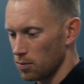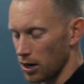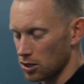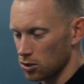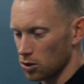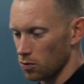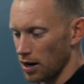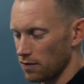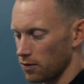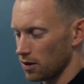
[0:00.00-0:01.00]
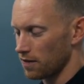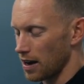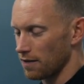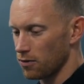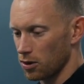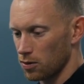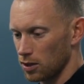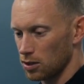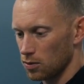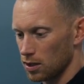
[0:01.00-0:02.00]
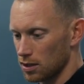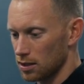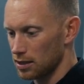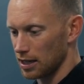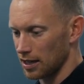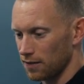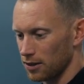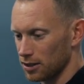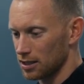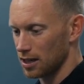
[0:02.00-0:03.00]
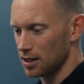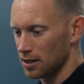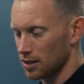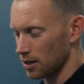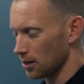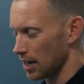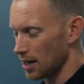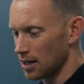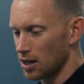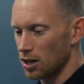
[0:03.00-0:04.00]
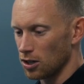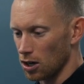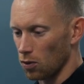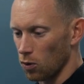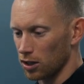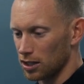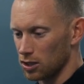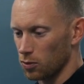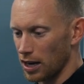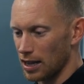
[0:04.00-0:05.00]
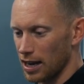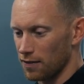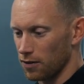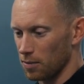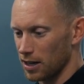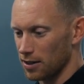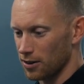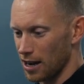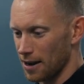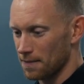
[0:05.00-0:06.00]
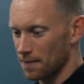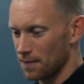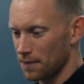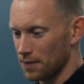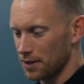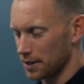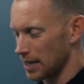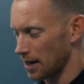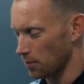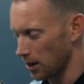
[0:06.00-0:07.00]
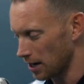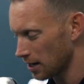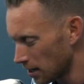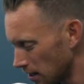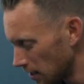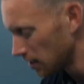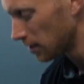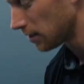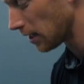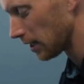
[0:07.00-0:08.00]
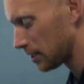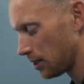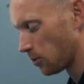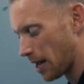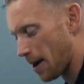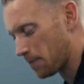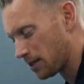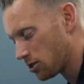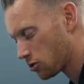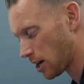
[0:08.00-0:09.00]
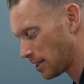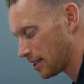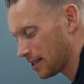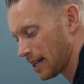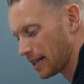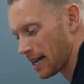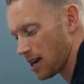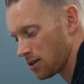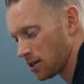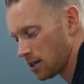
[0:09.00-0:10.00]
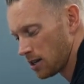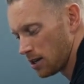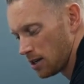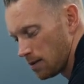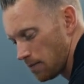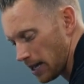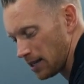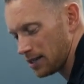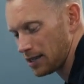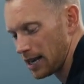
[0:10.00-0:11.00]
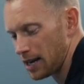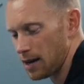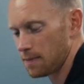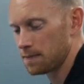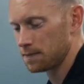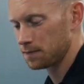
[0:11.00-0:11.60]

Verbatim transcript: Press through your right foot. Five, four, three, two, one. See how that feels? There? Yeah. Okay. You're going to work this right leg for me. Okay. Okay. Take a breath. Now let's see what happens. Straighten this leg down. Bend this leg up